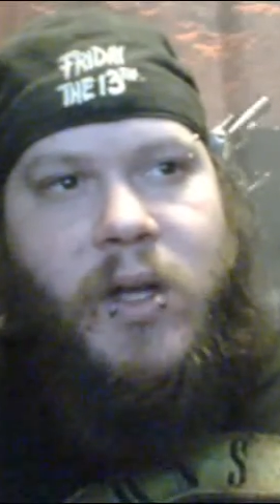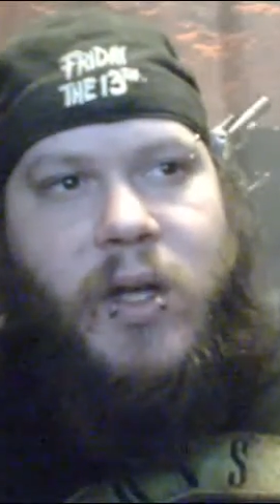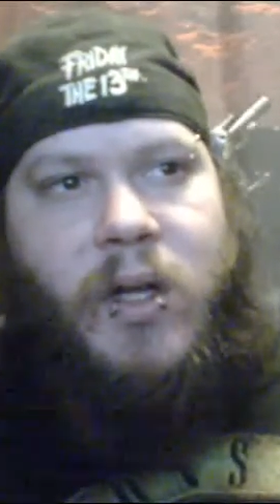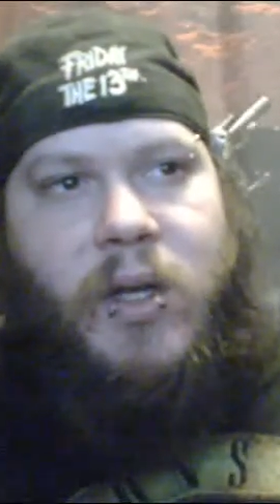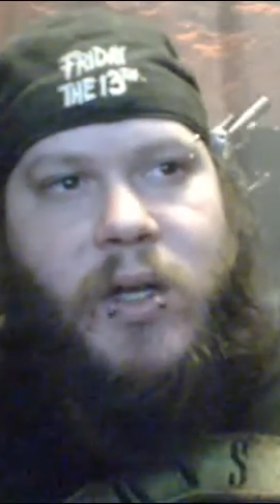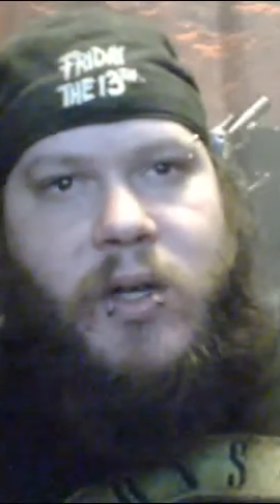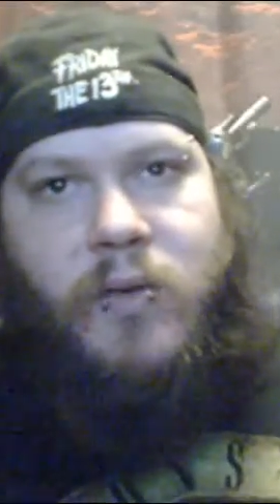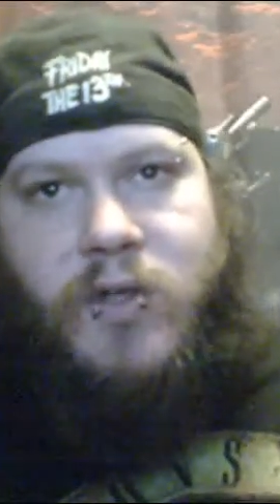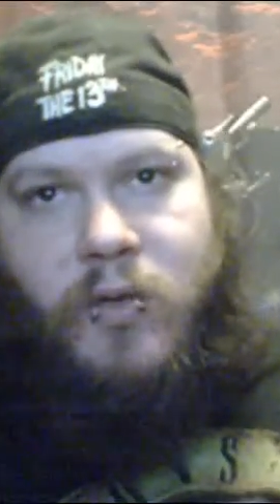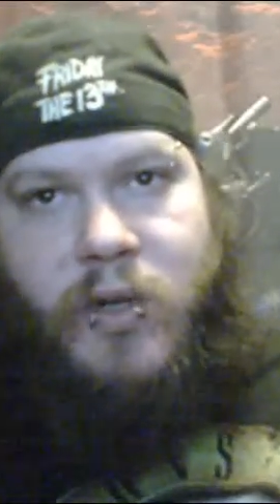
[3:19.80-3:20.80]
and then
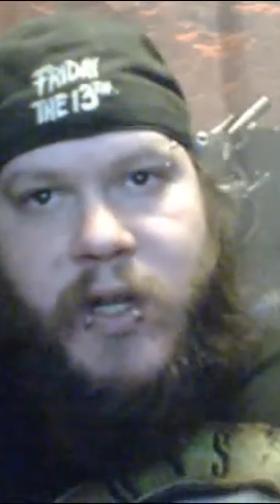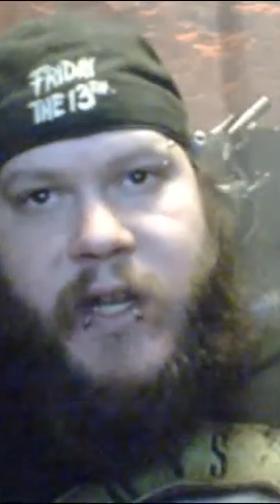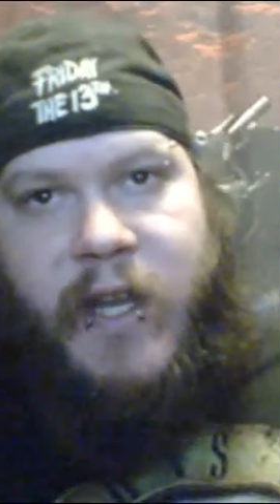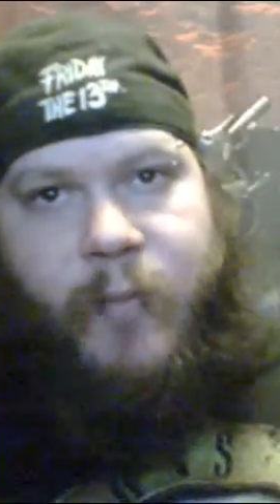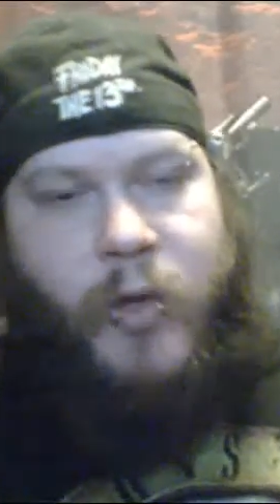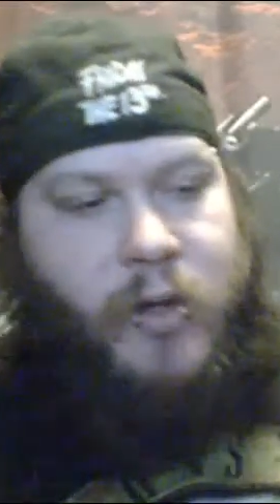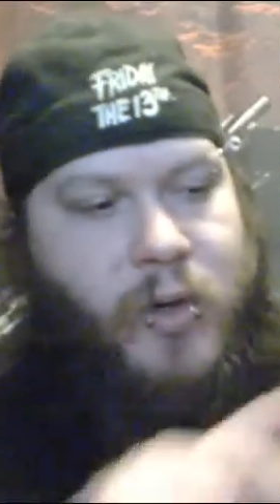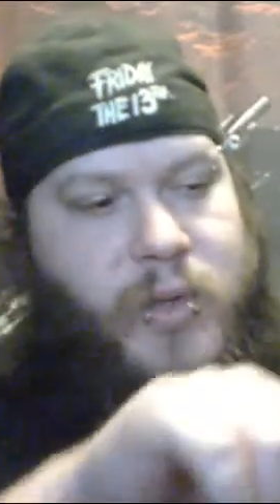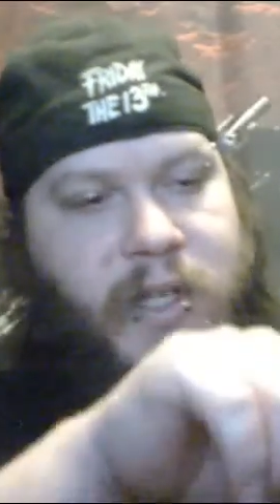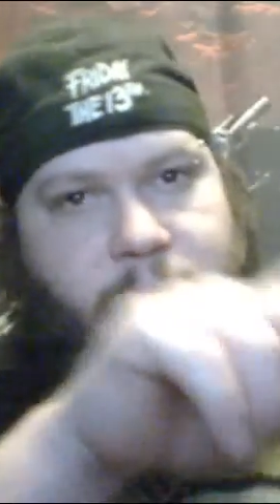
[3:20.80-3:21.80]
you screw on a cap with a
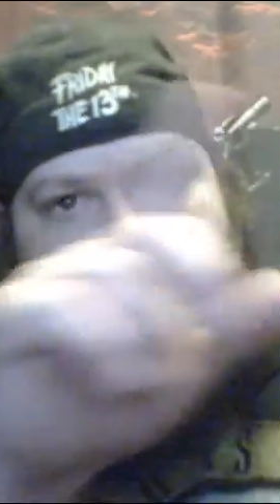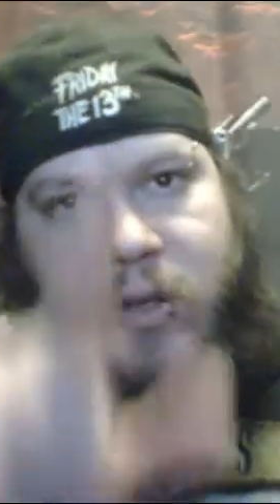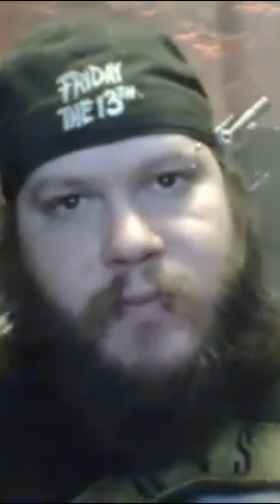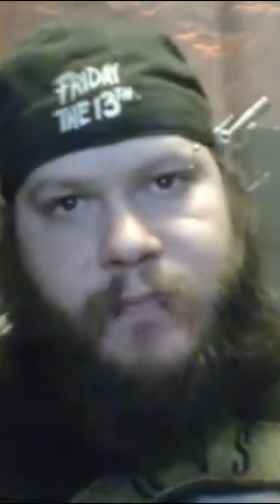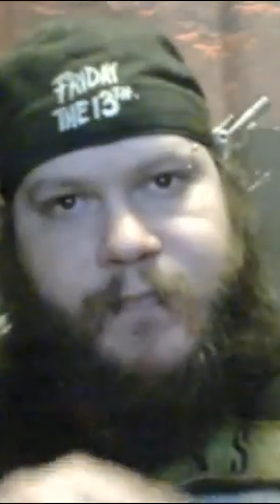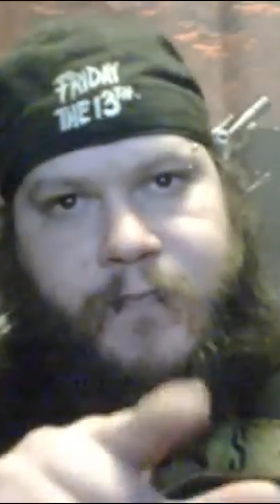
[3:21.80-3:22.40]
hose coming out